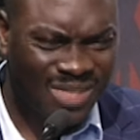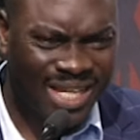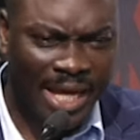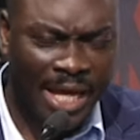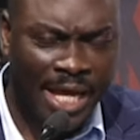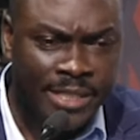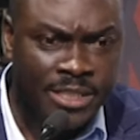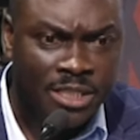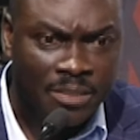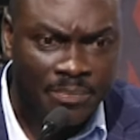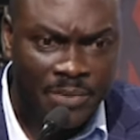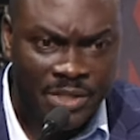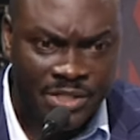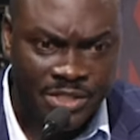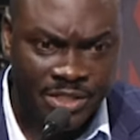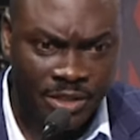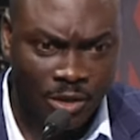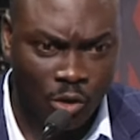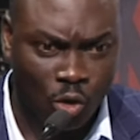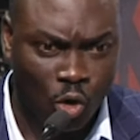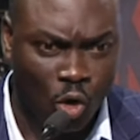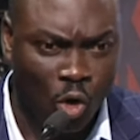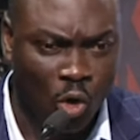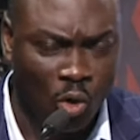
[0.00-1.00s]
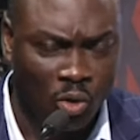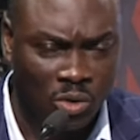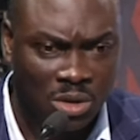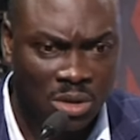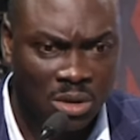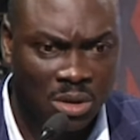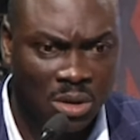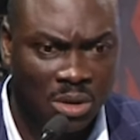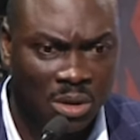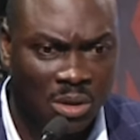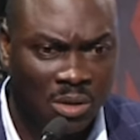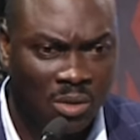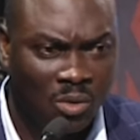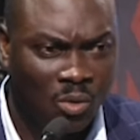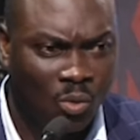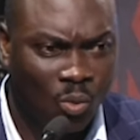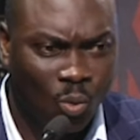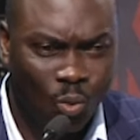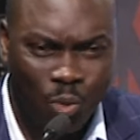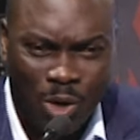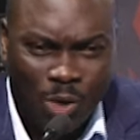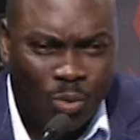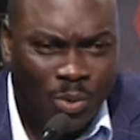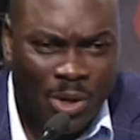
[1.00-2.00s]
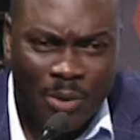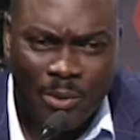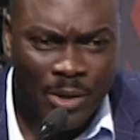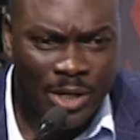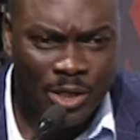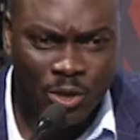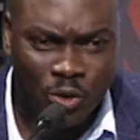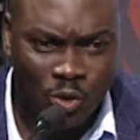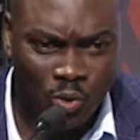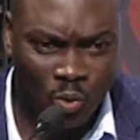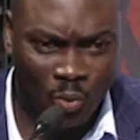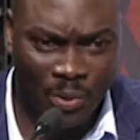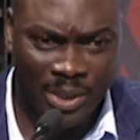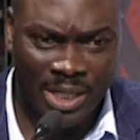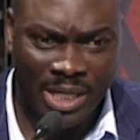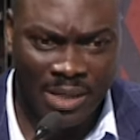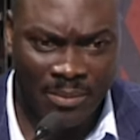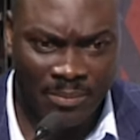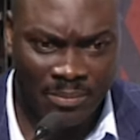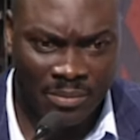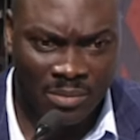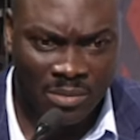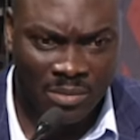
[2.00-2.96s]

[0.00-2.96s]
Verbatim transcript: exhibits in court? What were we going to do with them?